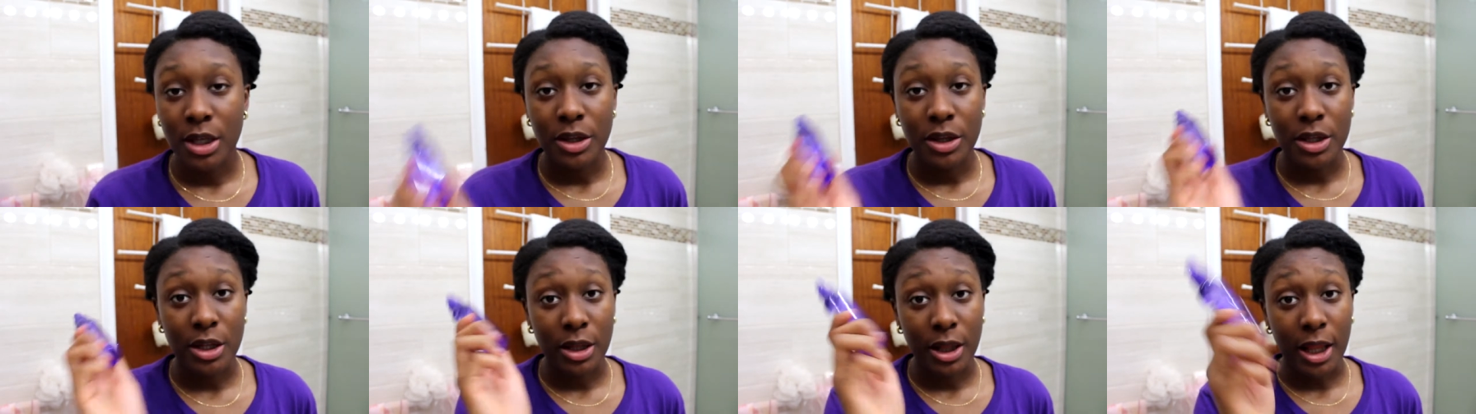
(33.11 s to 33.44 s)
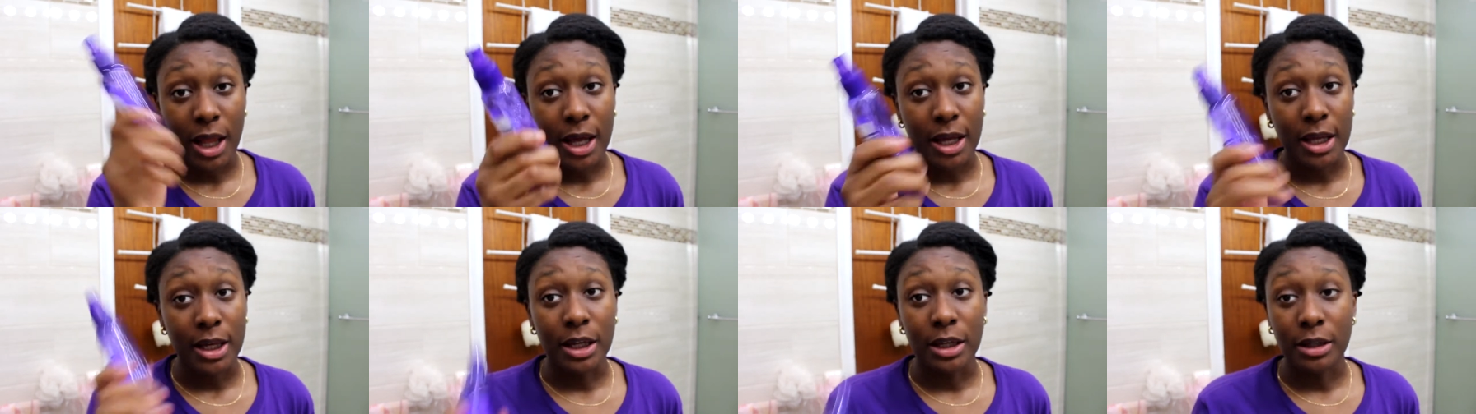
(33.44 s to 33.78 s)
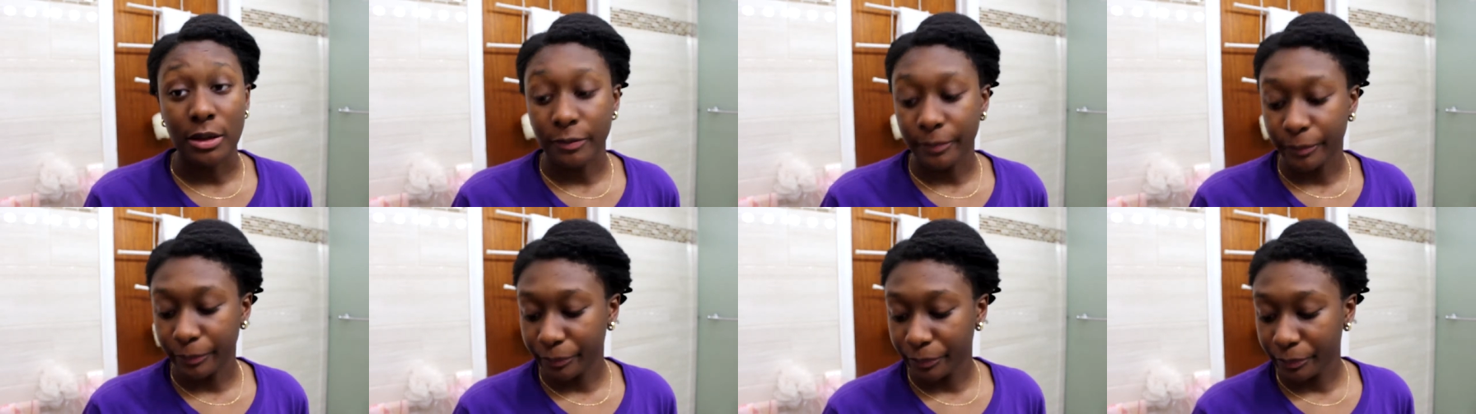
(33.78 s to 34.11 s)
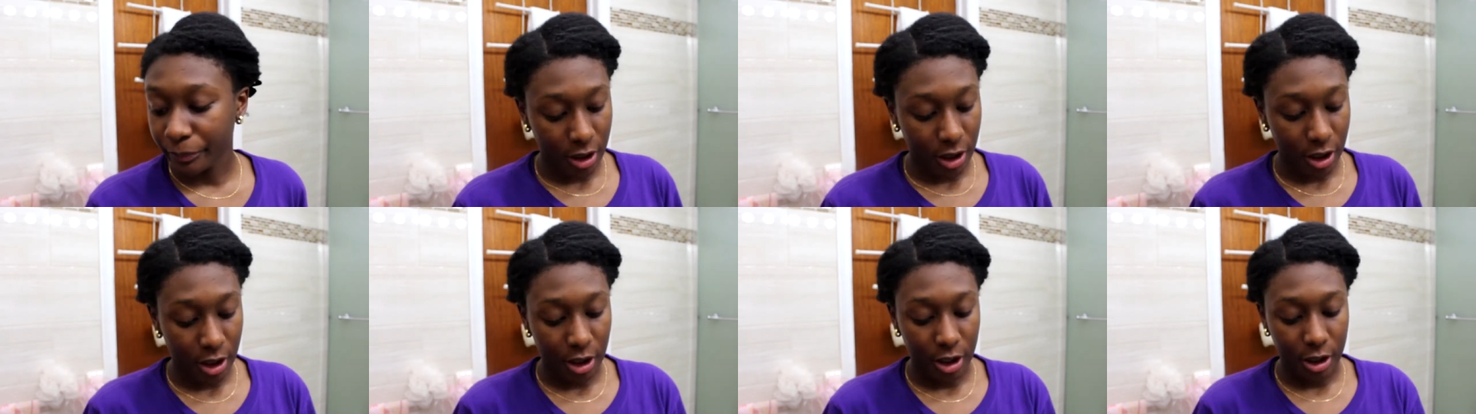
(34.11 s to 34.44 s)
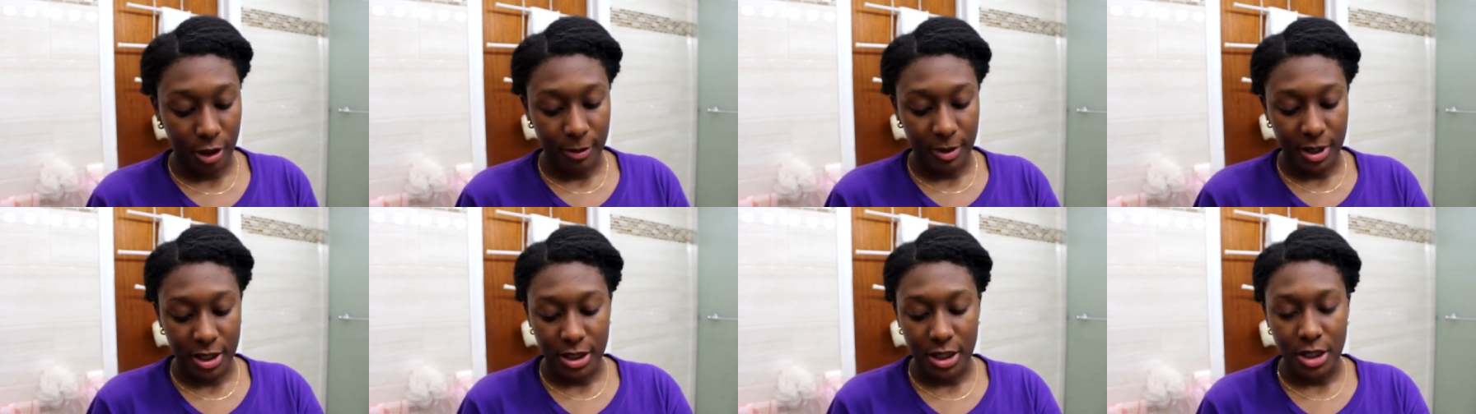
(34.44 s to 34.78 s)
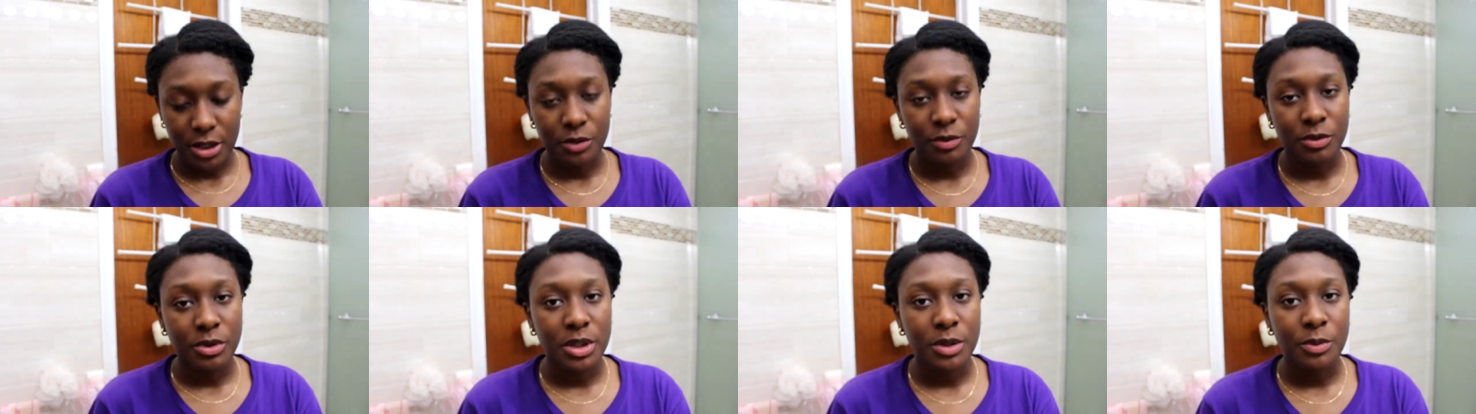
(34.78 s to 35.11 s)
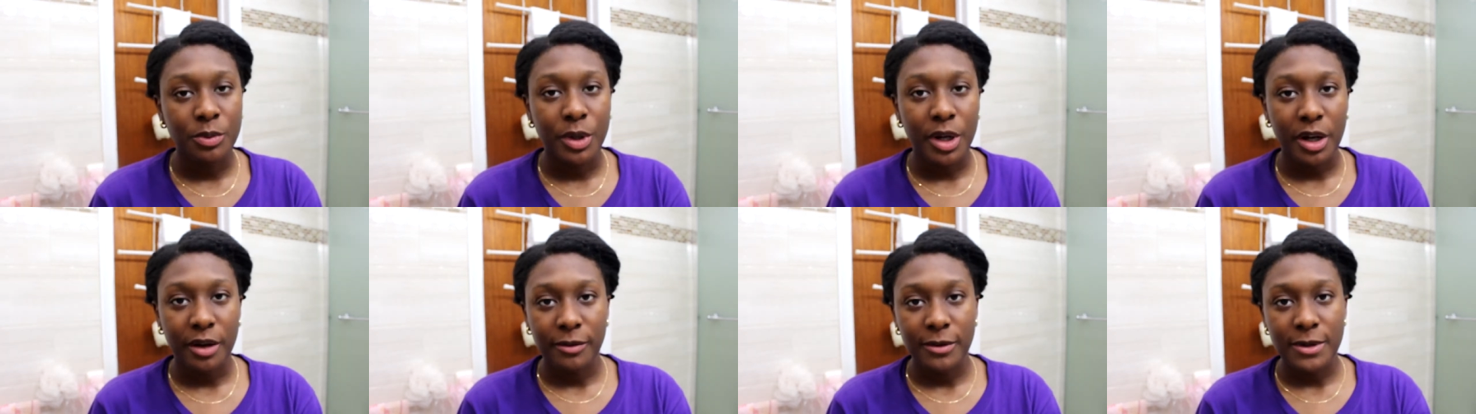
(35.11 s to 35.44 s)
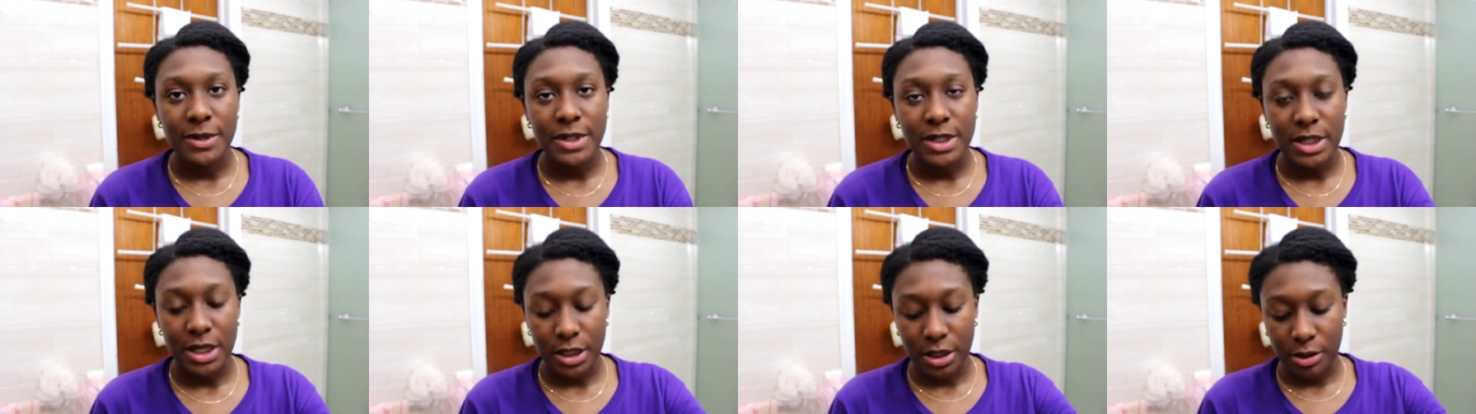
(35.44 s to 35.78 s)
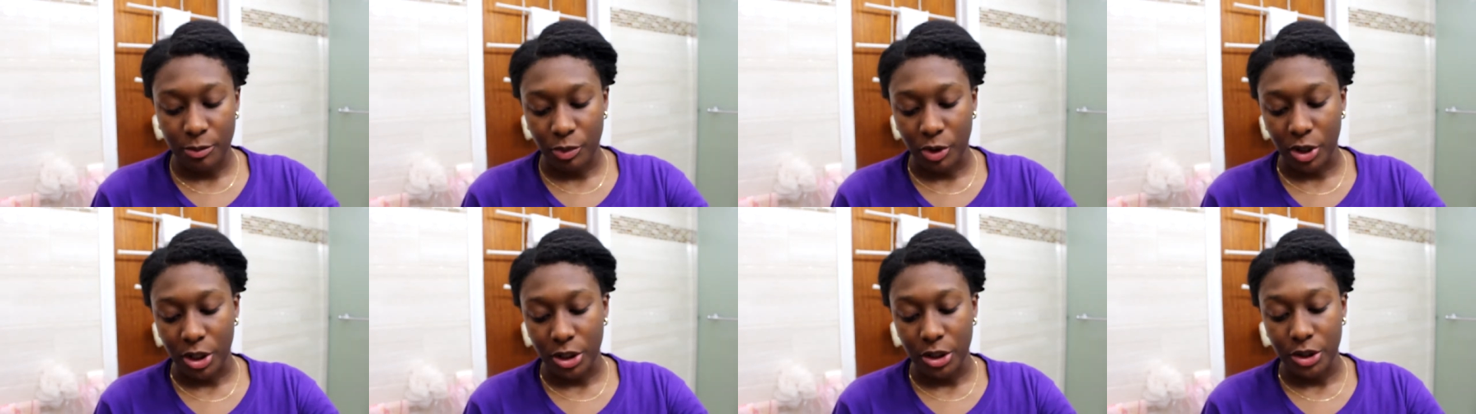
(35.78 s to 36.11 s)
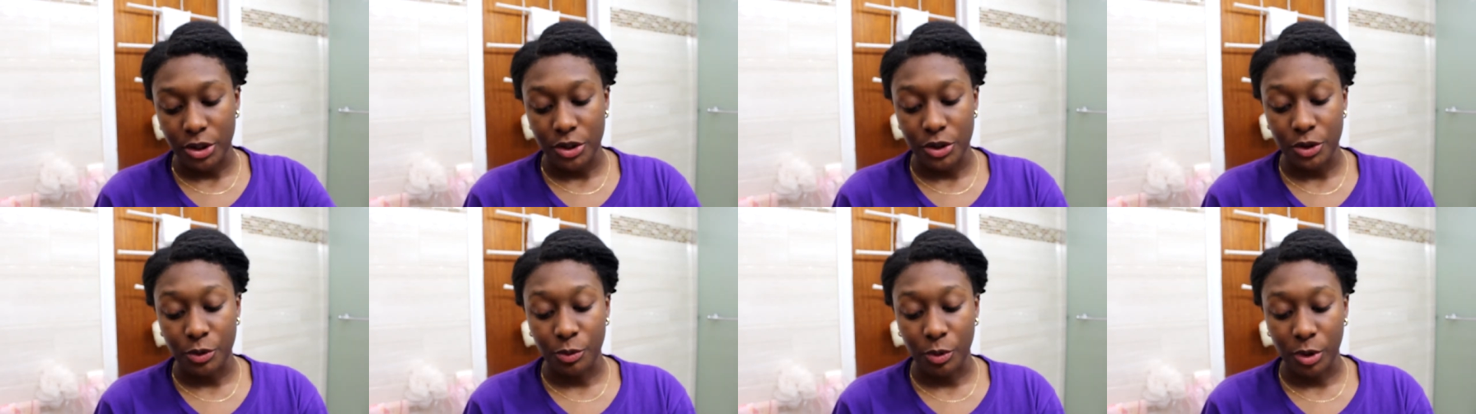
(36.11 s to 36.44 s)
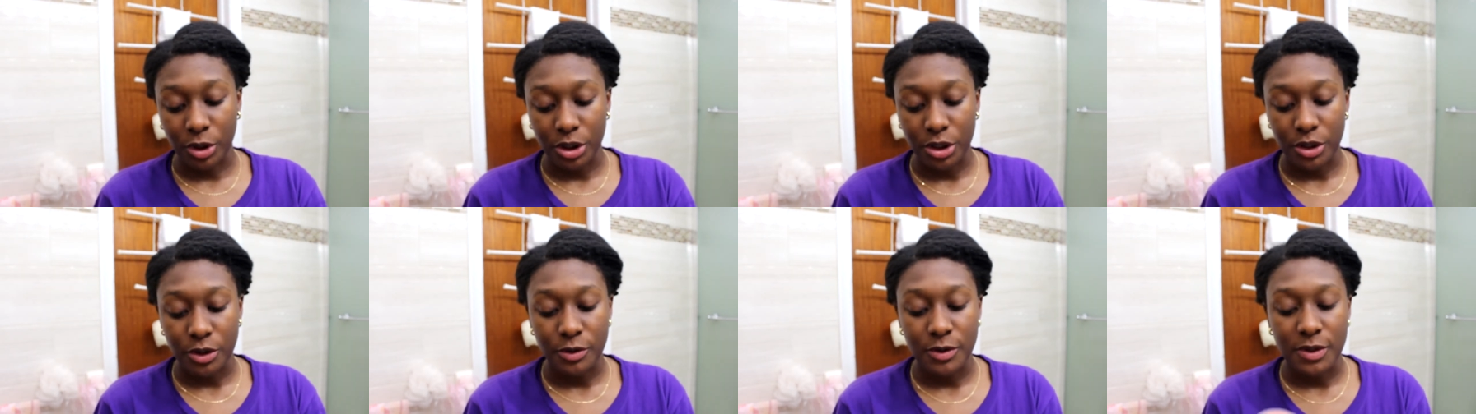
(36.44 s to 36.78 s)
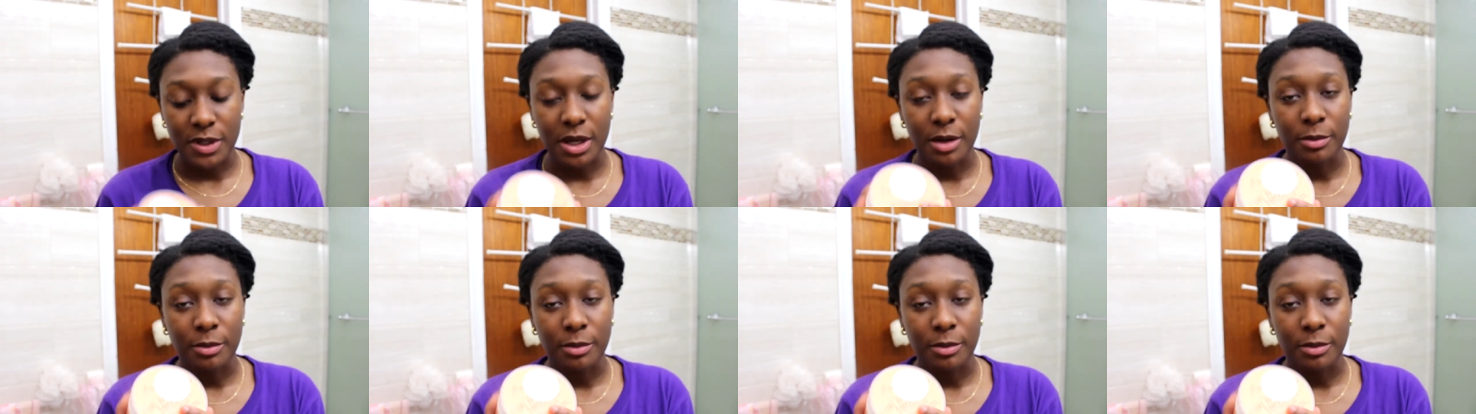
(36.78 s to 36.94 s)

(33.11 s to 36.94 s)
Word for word: They're lying. Um, and then you need whatever styling product you want to use.